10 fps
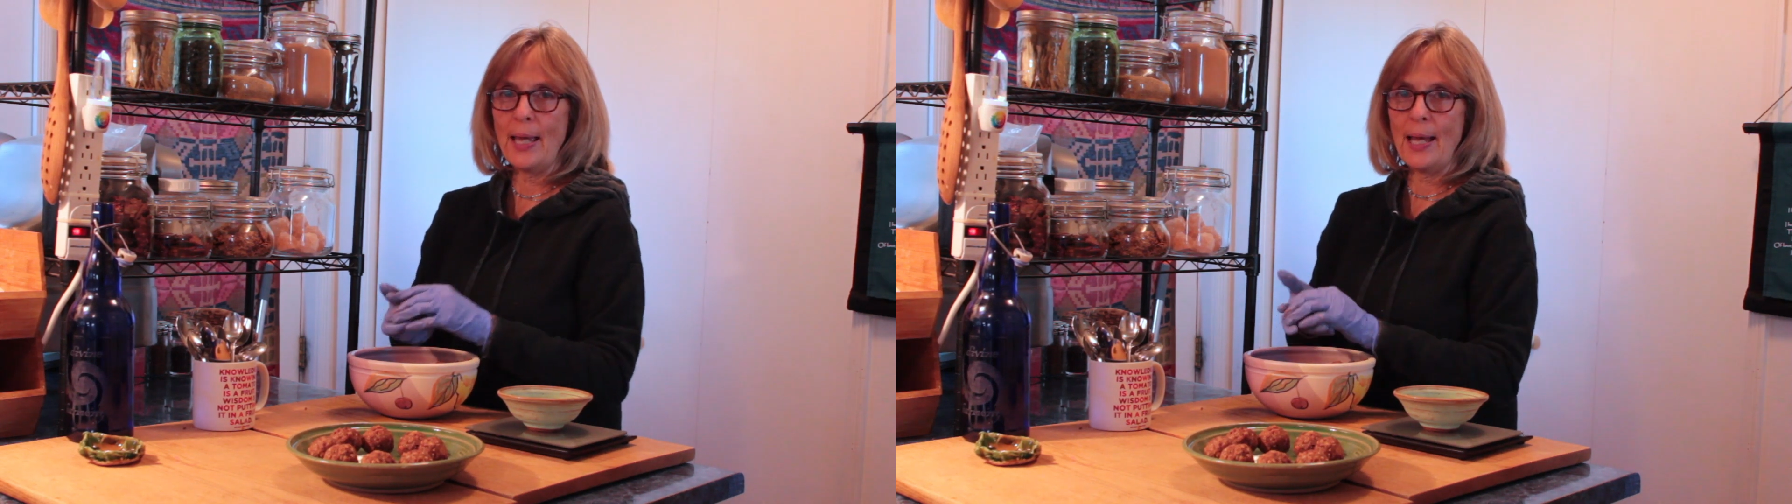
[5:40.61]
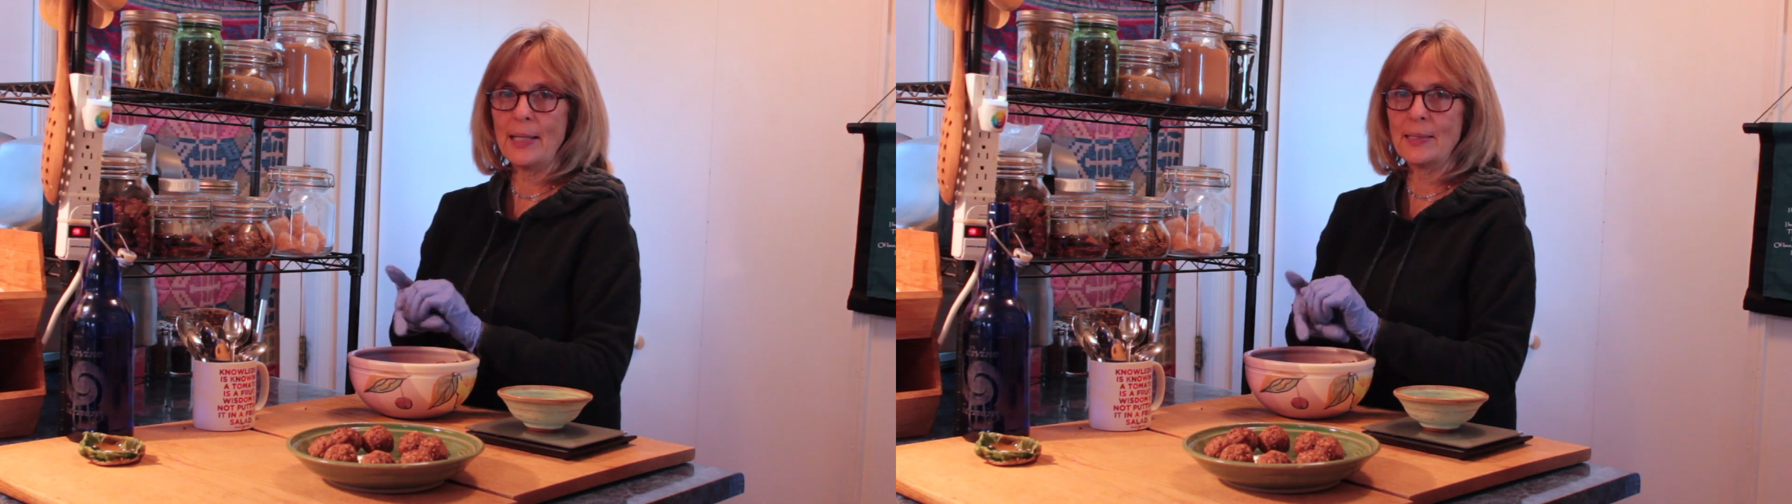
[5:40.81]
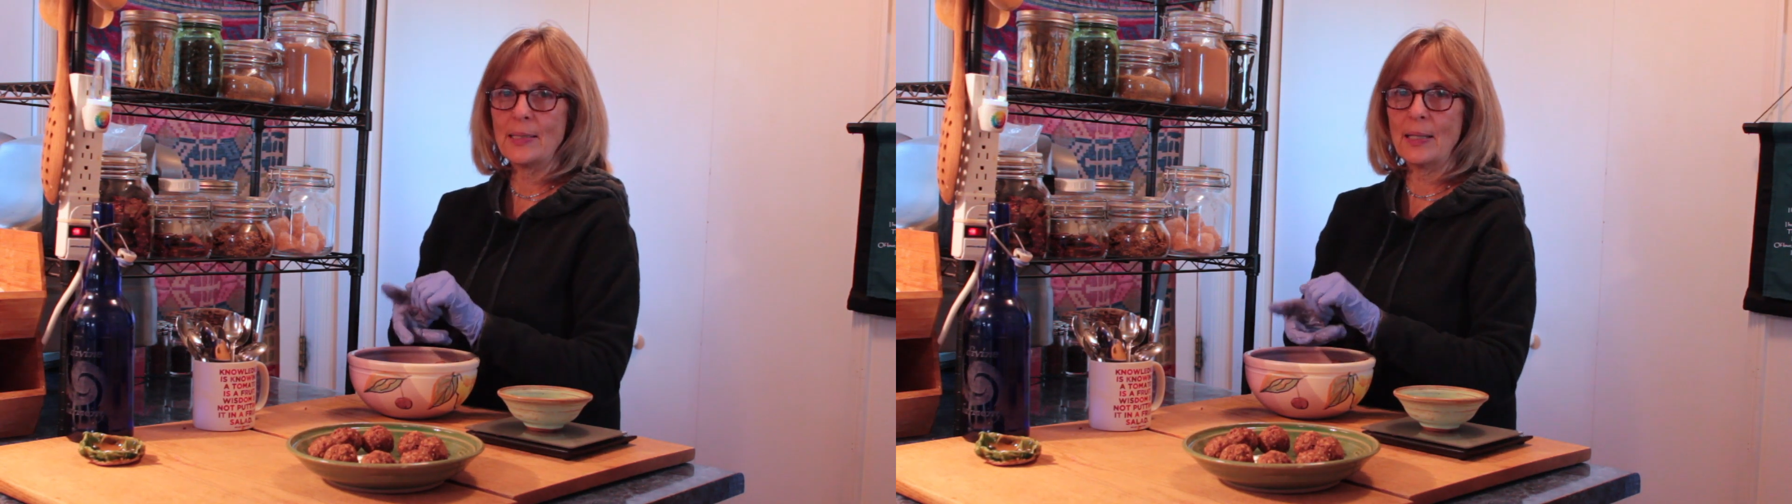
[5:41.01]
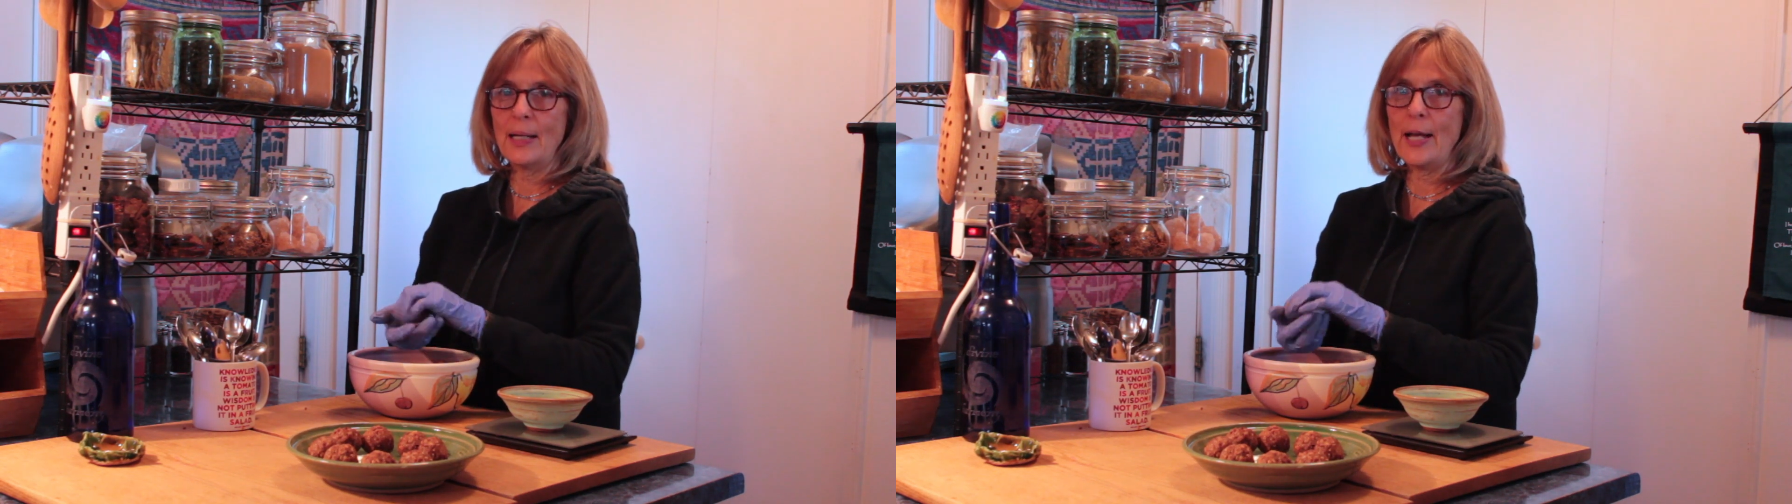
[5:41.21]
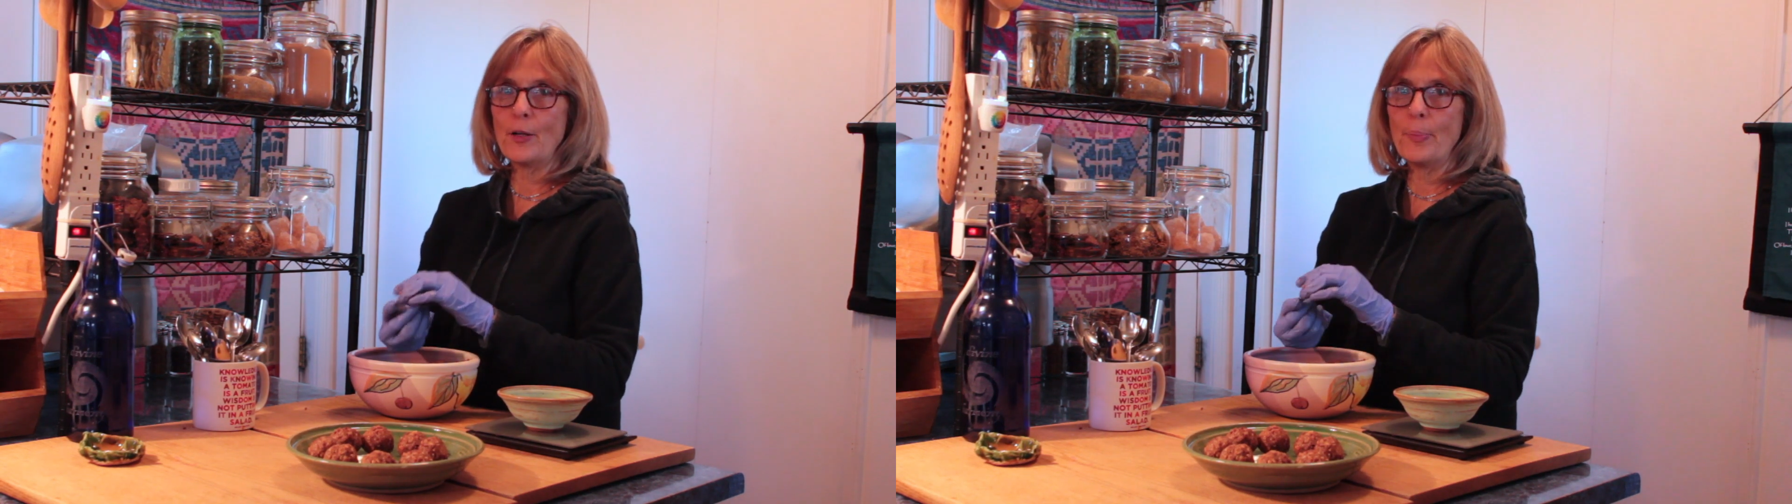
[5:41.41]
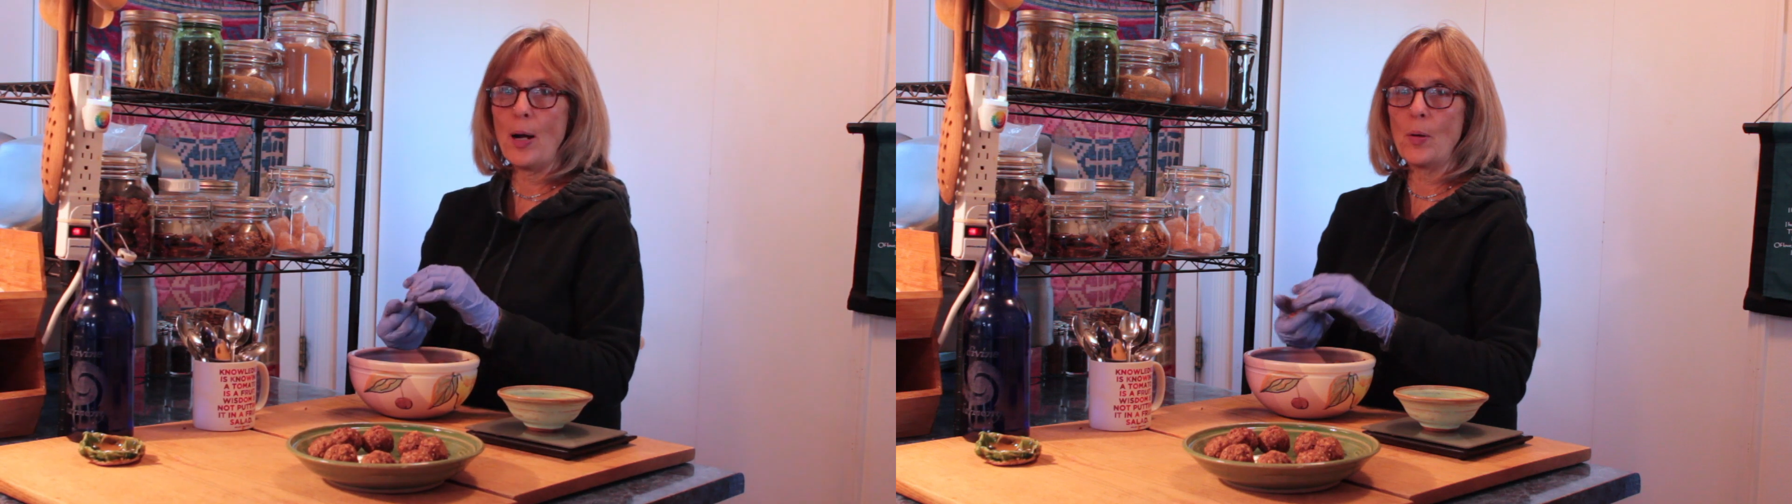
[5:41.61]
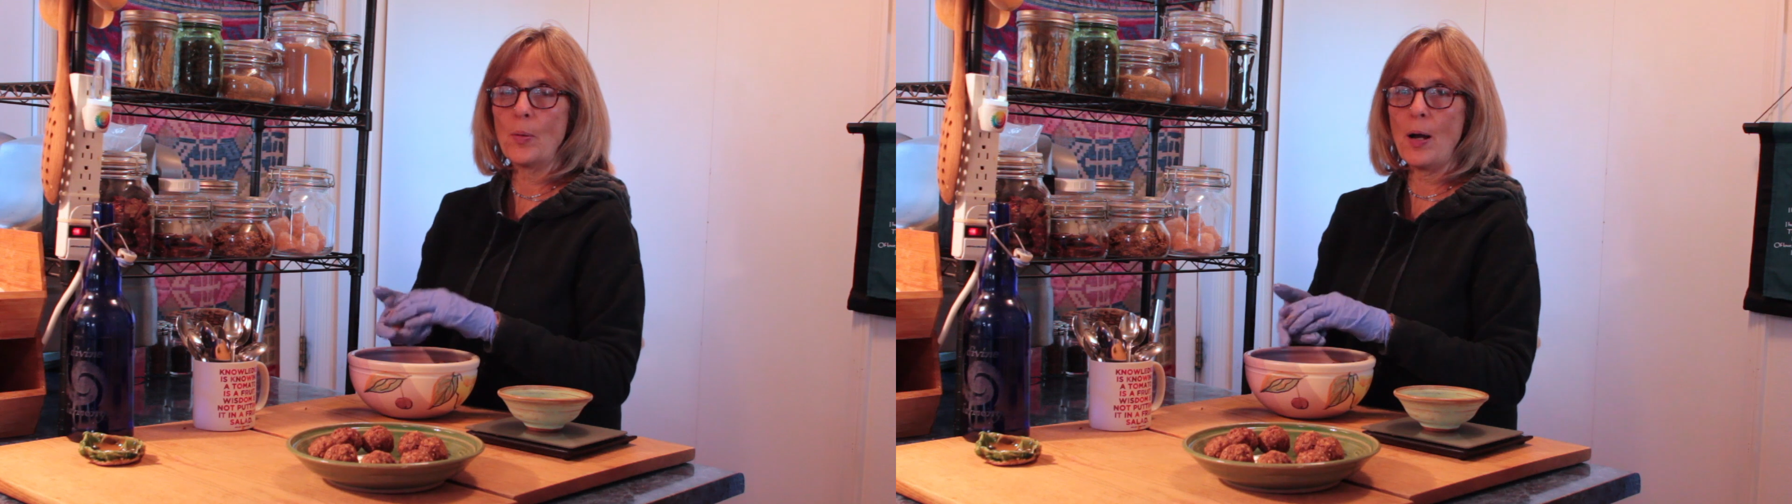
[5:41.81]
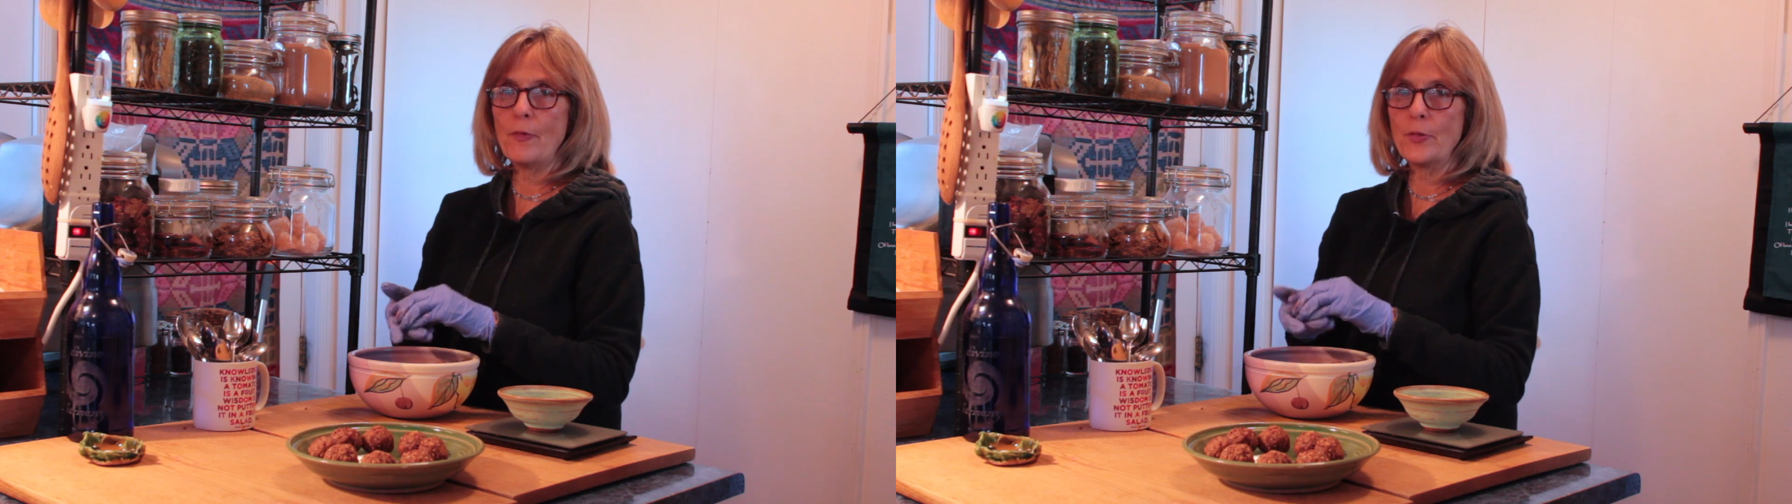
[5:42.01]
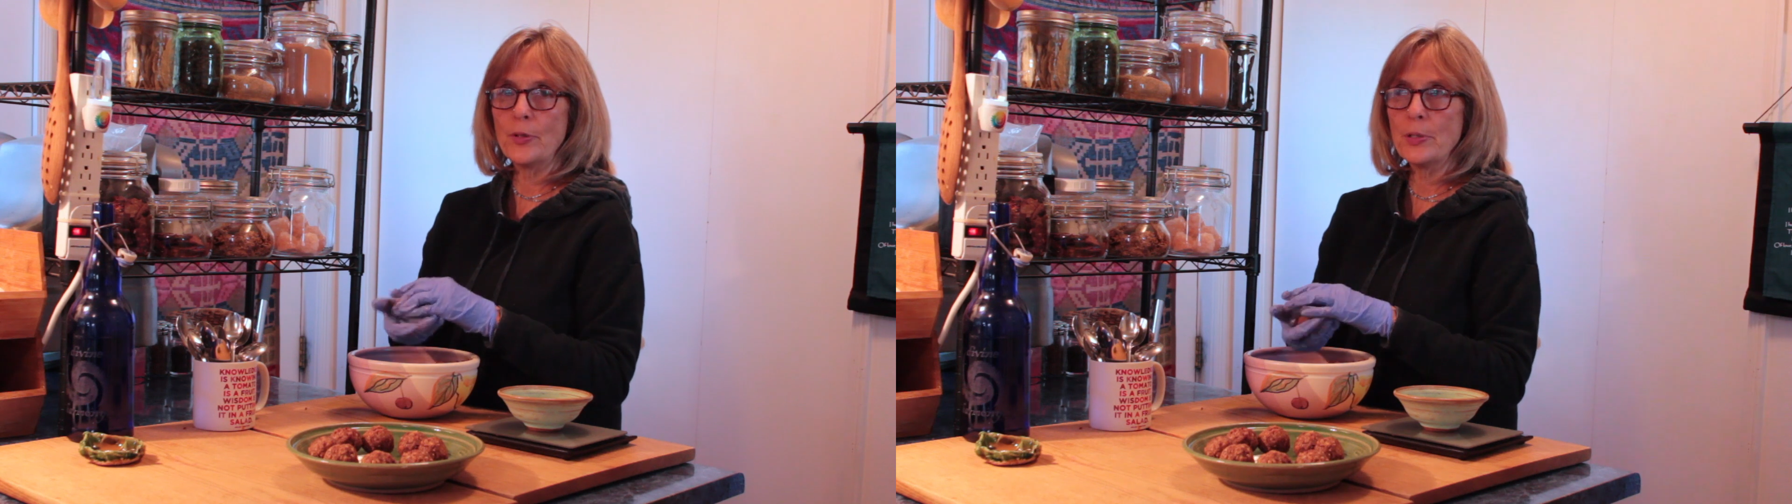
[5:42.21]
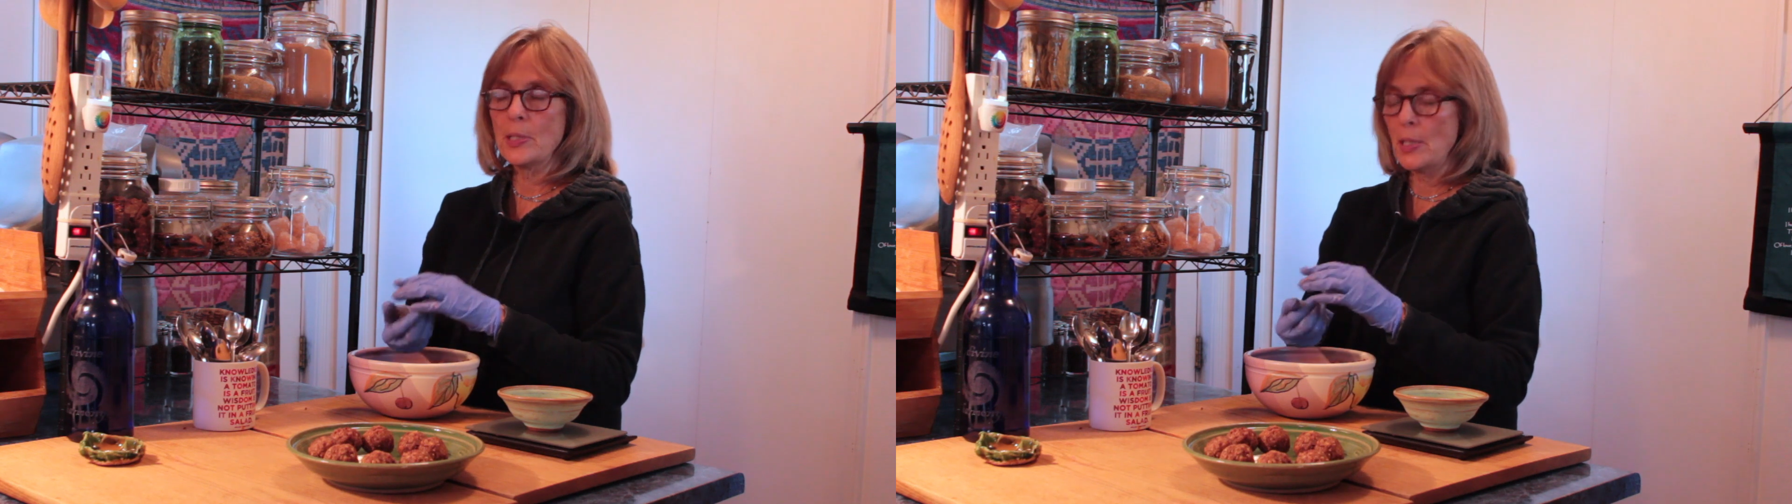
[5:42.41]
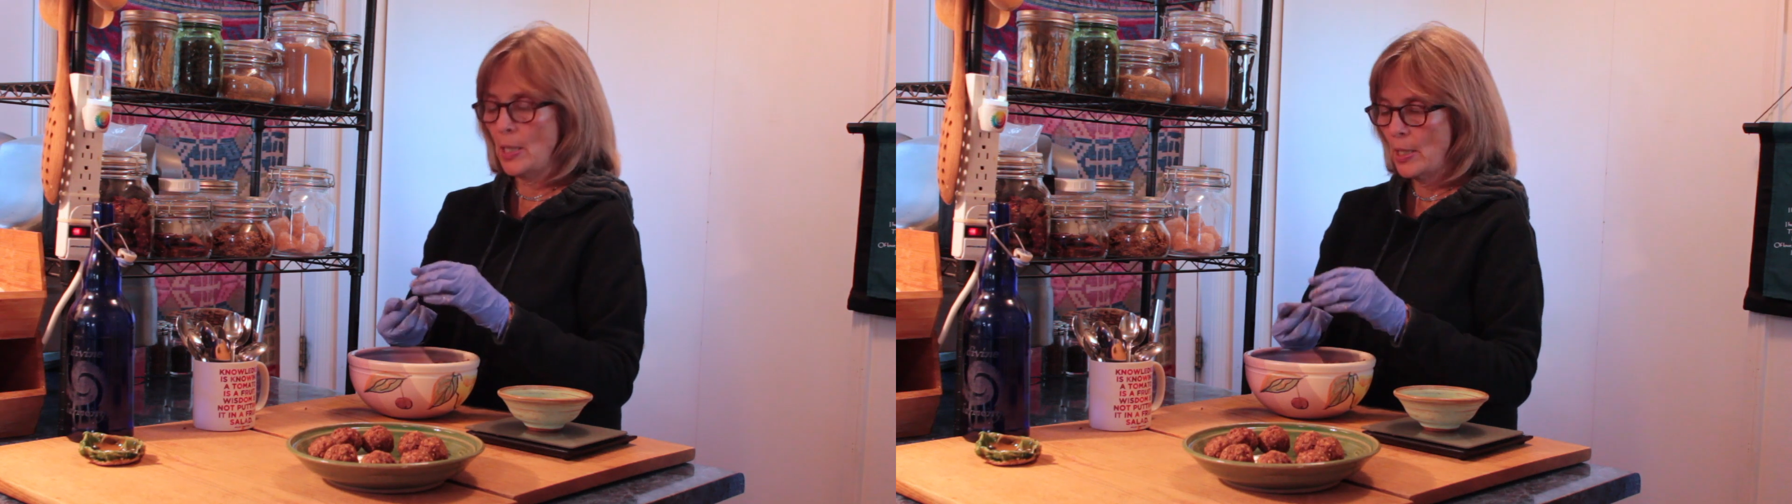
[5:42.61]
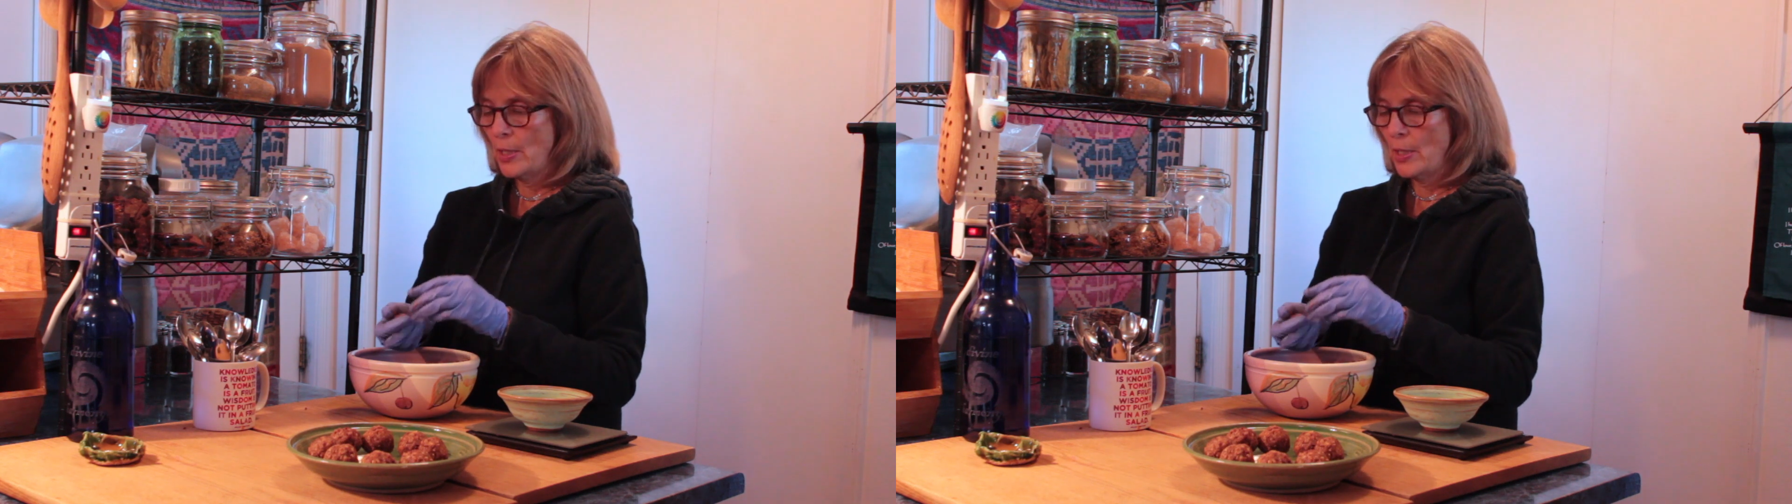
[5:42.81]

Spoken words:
at Higher Power Raw Foods.